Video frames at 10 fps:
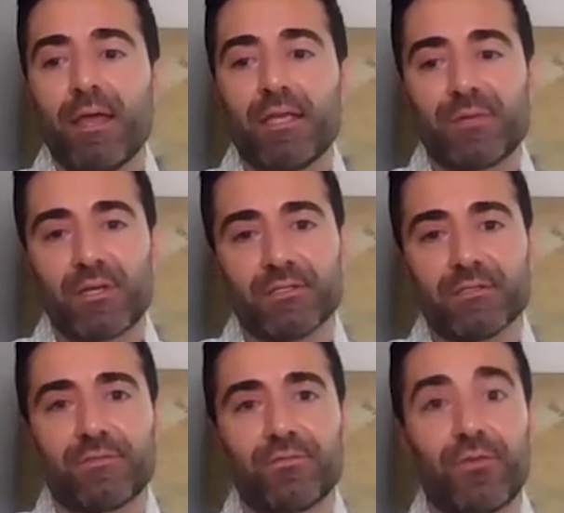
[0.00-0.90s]
is mm-hmm.
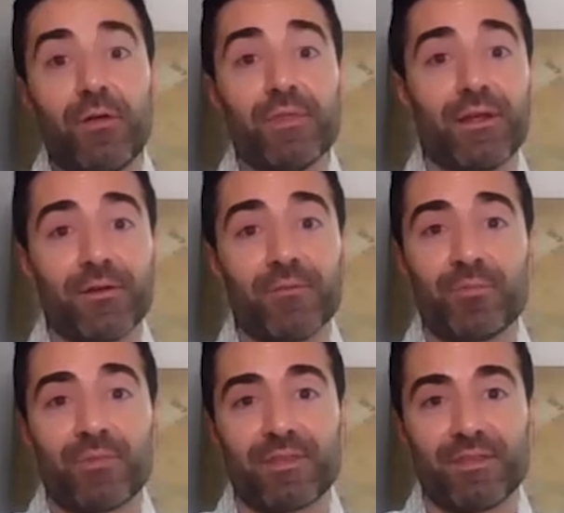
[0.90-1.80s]
because from there,
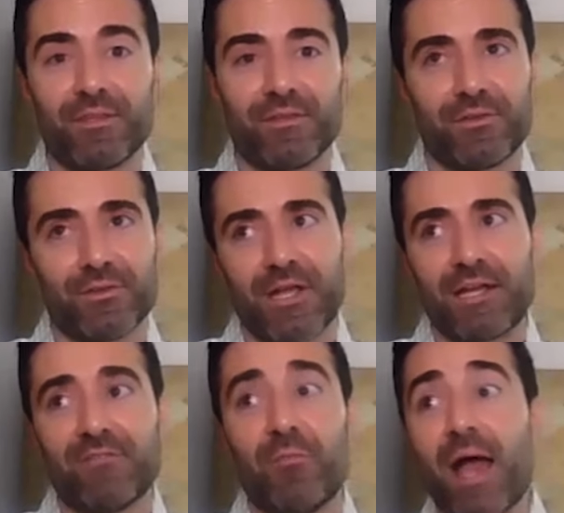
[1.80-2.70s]
you're
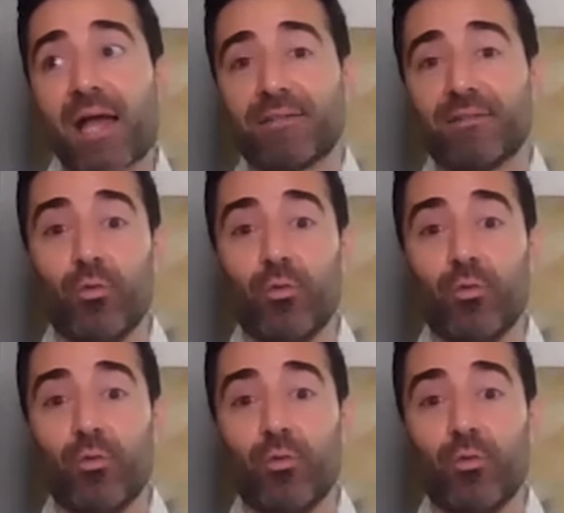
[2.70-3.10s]
kind of back into